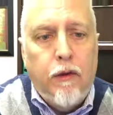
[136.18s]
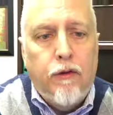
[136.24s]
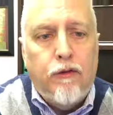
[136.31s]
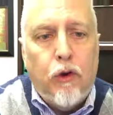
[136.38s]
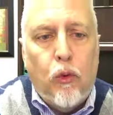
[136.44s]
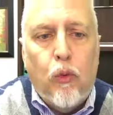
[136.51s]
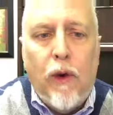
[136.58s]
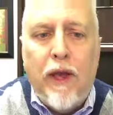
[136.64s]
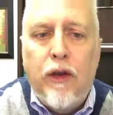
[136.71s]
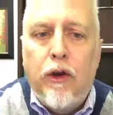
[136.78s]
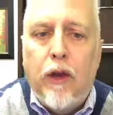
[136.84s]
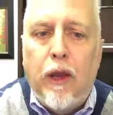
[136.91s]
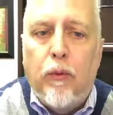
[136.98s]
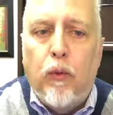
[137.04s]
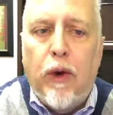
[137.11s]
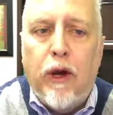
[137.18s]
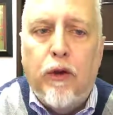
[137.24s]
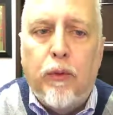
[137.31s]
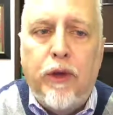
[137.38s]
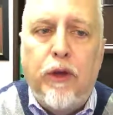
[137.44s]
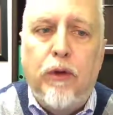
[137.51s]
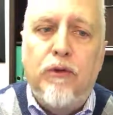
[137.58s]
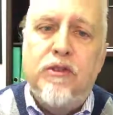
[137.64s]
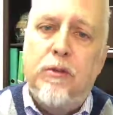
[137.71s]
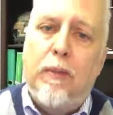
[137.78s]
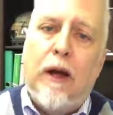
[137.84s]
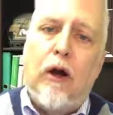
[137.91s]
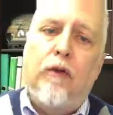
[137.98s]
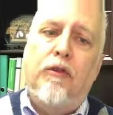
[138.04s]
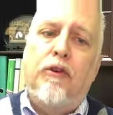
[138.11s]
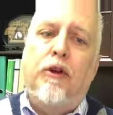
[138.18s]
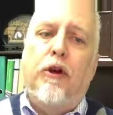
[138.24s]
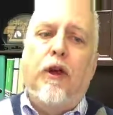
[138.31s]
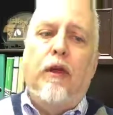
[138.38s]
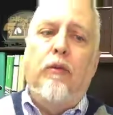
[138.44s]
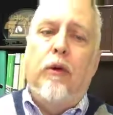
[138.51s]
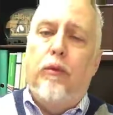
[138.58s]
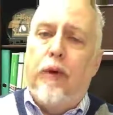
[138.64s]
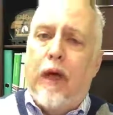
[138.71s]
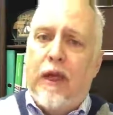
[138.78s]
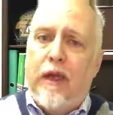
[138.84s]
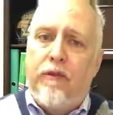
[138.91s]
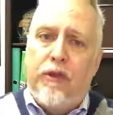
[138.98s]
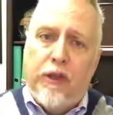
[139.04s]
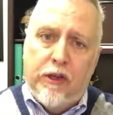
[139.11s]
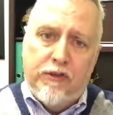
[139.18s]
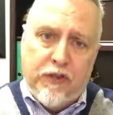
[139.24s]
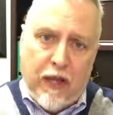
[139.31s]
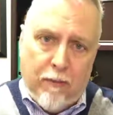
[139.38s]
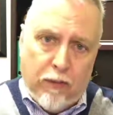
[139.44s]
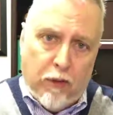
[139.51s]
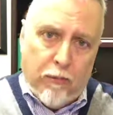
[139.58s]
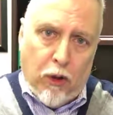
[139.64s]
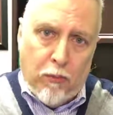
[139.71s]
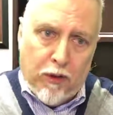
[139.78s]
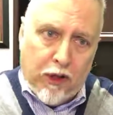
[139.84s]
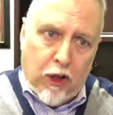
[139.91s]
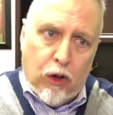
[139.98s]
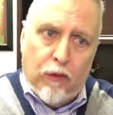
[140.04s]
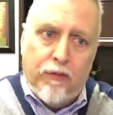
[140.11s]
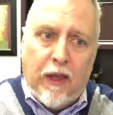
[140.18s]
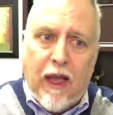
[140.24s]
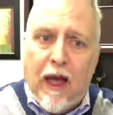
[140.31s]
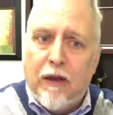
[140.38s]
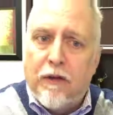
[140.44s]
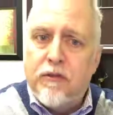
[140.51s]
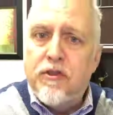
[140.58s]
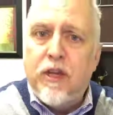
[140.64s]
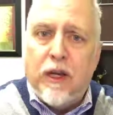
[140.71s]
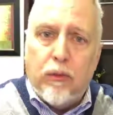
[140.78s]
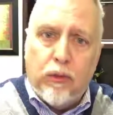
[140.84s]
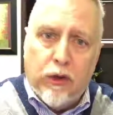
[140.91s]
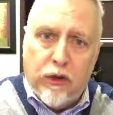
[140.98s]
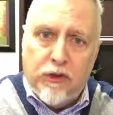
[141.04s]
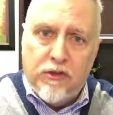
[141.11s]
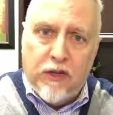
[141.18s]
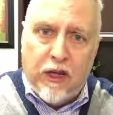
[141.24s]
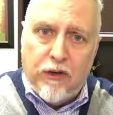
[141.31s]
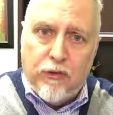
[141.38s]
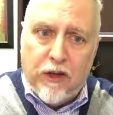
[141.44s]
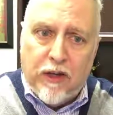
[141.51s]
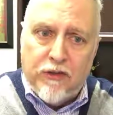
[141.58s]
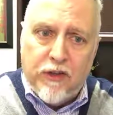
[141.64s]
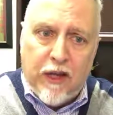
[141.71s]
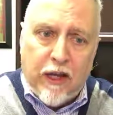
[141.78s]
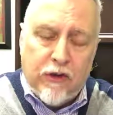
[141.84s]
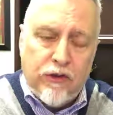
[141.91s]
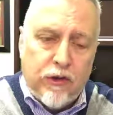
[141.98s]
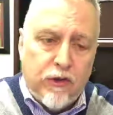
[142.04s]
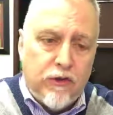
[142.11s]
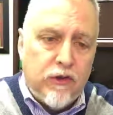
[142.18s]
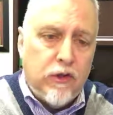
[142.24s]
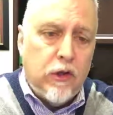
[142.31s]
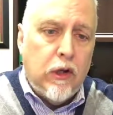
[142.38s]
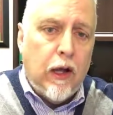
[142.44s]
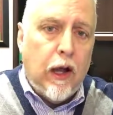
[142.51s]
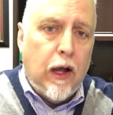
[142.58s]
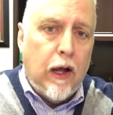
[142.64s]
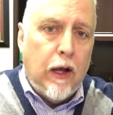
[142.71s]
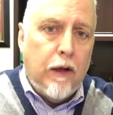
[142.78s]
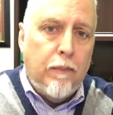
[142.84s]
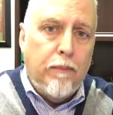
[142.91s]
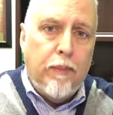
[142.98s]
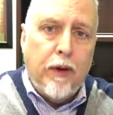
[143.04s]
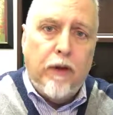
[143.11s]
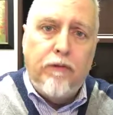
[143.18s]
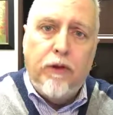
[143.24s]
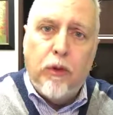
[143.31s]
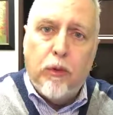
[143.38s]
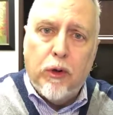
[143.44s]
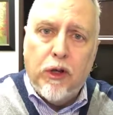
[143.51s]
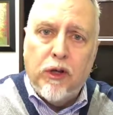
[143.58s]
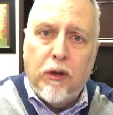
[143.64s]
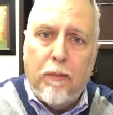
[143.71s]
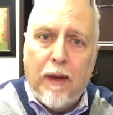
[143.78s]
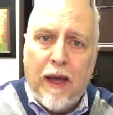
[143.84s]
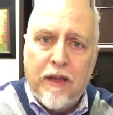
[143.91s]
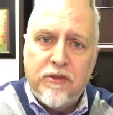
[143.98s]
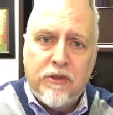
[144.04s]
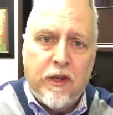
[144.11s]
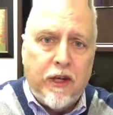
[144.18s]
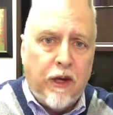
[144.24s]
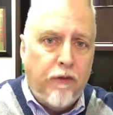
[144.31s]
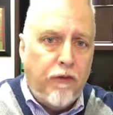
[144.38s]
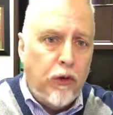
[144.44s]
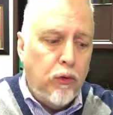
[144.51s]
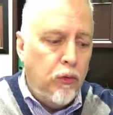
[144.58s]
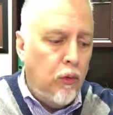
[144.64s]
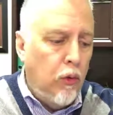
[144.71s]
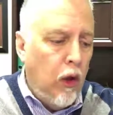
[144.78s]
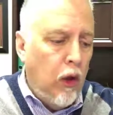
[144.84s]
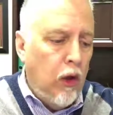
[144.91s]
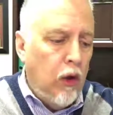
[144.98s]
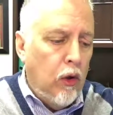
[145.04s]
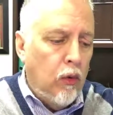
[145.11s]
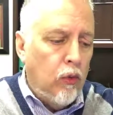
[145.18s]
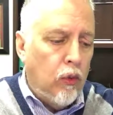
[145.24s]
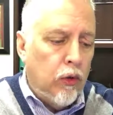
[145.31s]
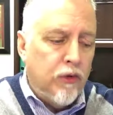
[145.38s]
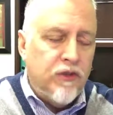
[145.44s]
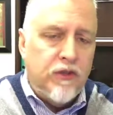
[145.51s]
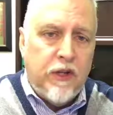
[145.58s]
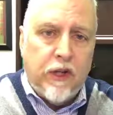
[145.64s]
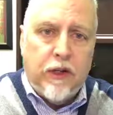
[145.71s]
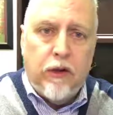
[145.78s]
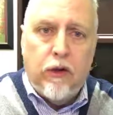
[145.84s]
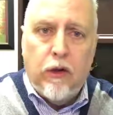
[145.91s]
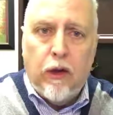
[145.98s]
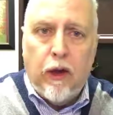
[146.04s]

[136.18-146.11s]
So when and where do we use the power of attorney? Well, I gave you the example a moment ago of the out-of-state real estate transactions. But if you were incapacitated, if you were sick,